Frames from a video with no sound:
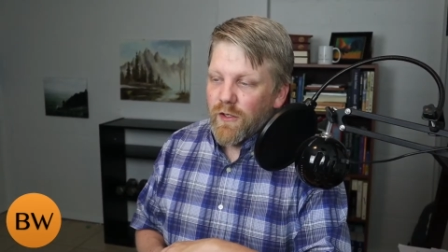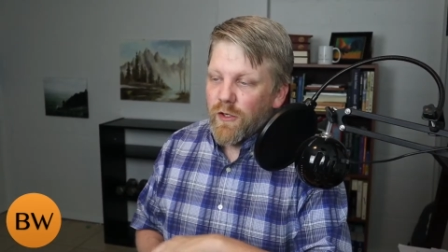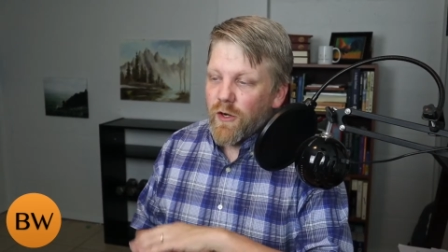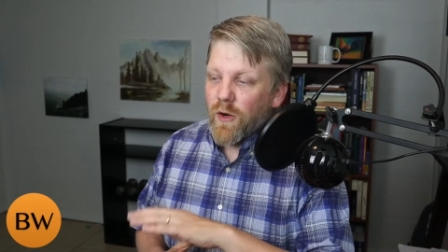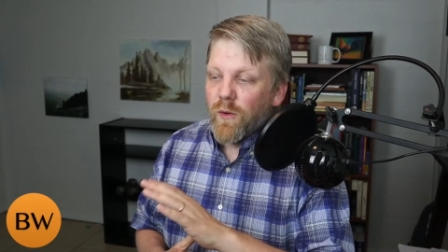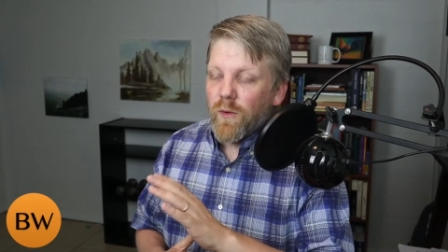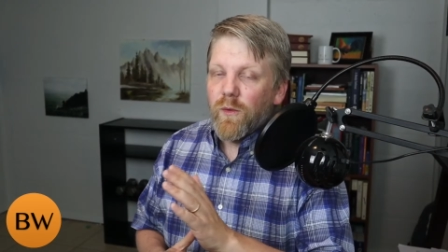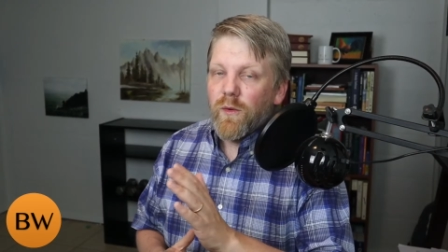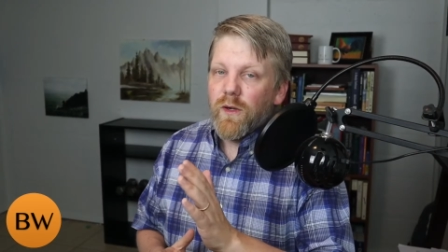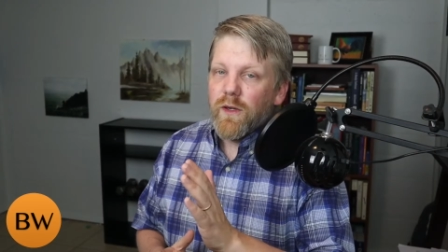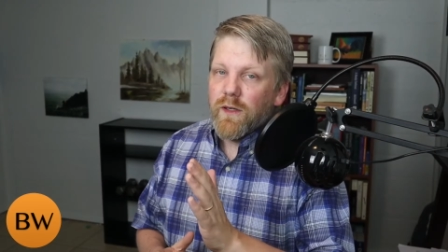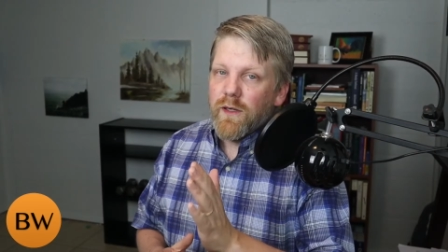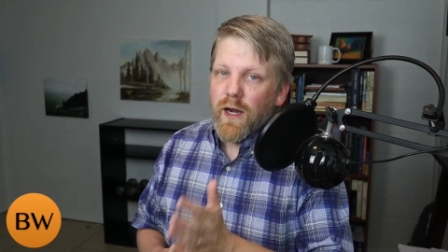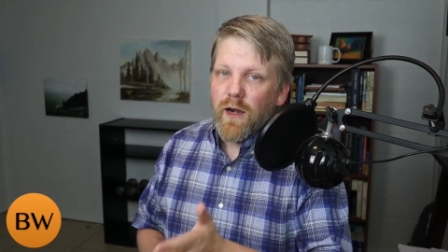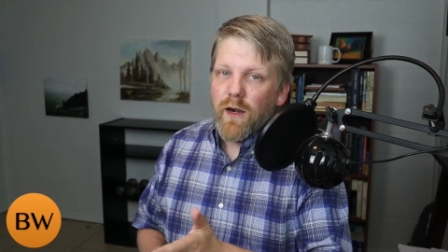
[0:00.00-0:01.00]
you know,
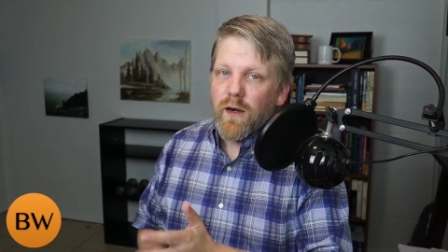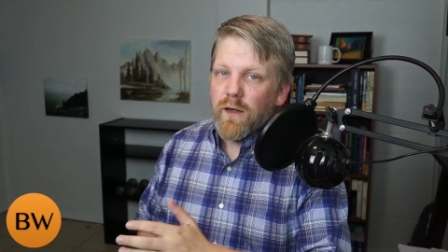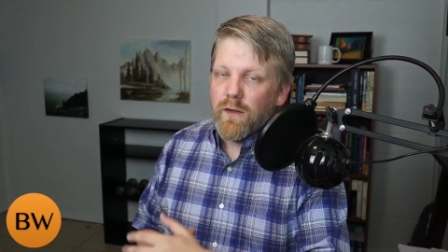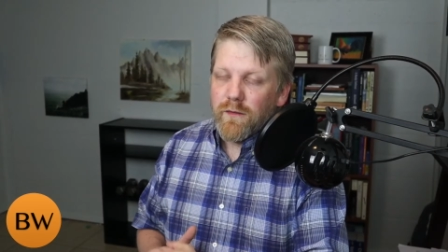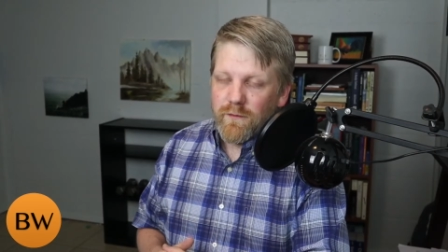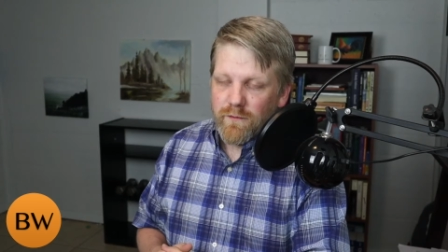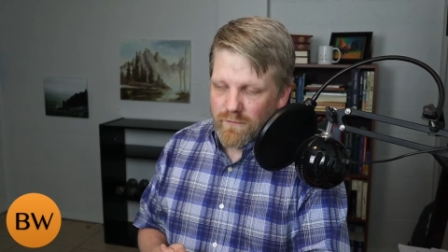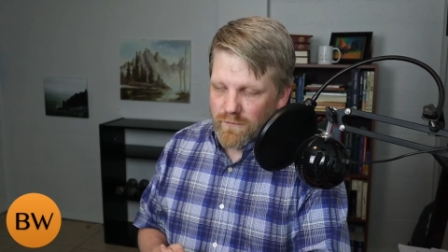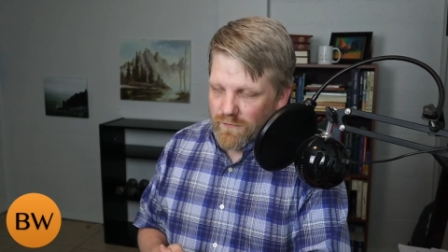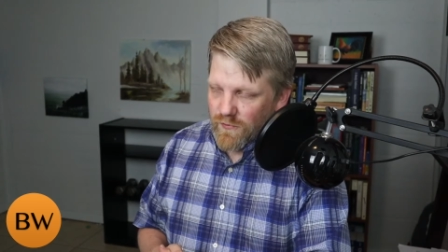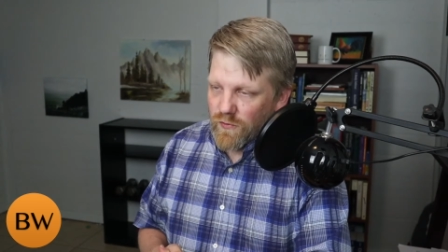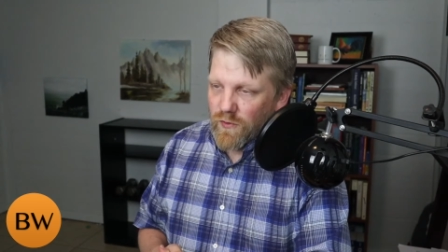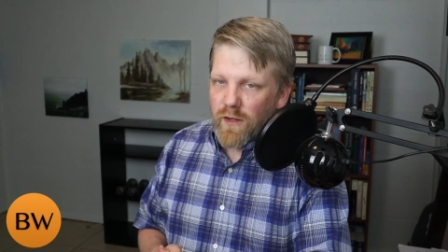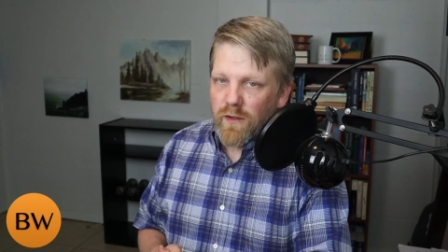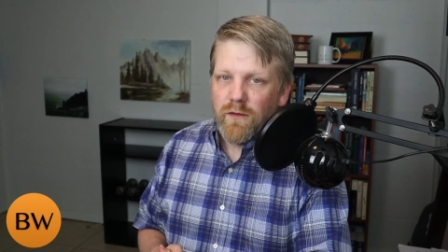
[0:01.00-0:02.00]
Kara
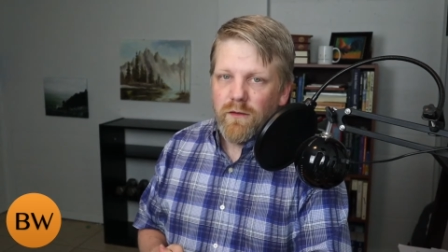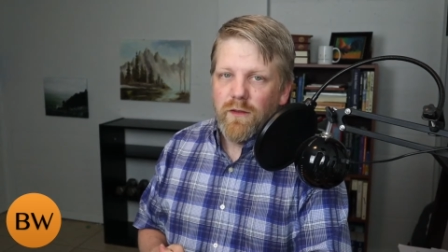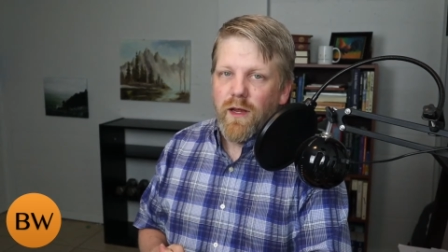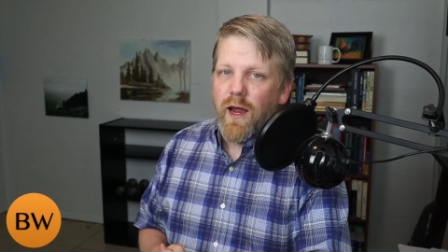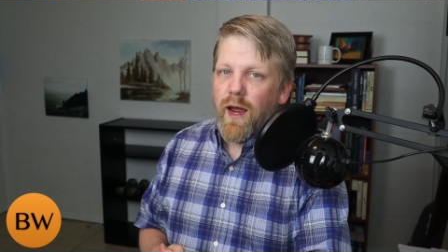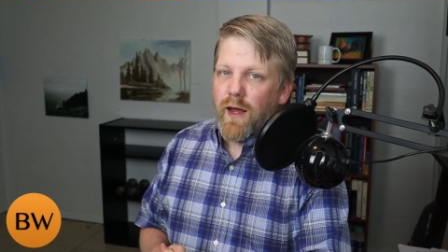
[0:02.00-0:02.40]
struggled.